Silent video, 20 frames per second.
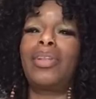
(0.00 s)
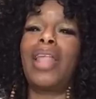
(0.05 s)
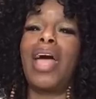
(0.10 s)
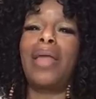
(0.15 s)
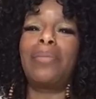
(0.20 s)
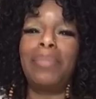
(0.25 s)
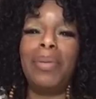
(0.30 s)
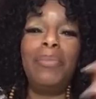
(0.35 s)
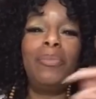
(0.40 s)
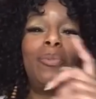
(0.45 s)
A lot
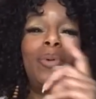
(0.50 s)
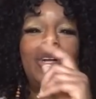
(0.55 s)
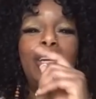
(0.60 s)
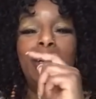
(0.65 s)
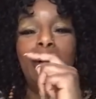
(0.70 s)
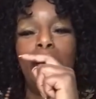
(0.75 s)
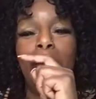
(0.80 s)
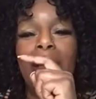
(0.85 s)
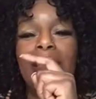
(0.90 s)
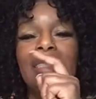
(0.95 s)
of people want to
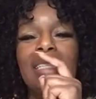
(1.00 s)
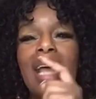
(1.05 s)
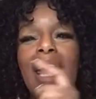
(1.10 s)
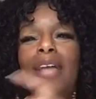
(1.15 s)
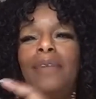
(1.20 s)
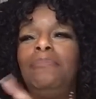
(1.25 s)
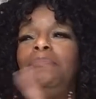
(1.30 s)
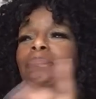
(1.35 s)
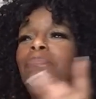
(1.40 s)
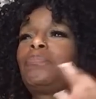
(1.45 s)
know my
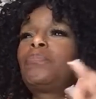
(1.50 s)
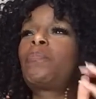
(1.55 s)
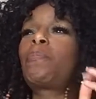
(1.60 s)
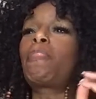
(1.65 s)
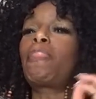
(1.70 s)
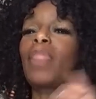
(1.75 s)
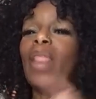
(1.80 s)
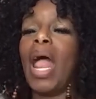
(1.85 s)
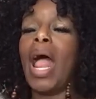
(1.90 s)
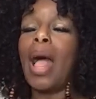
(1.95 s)
sign.
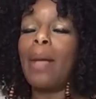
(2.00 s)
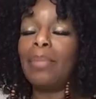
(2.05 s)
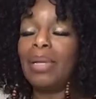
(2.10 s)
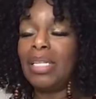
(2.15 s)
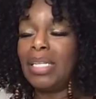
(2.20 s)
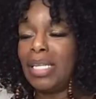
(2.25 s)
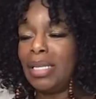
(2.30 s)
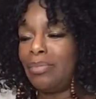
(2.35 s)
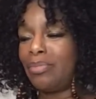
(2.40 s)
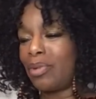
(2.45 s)
I'm a
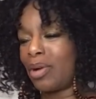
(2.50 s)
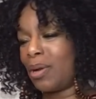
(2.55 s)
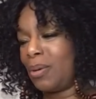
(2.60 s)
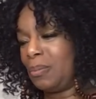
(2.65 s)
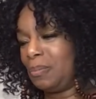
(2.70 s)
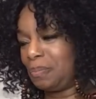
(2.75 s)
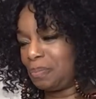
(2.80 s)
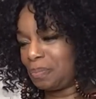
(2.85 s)
Libra.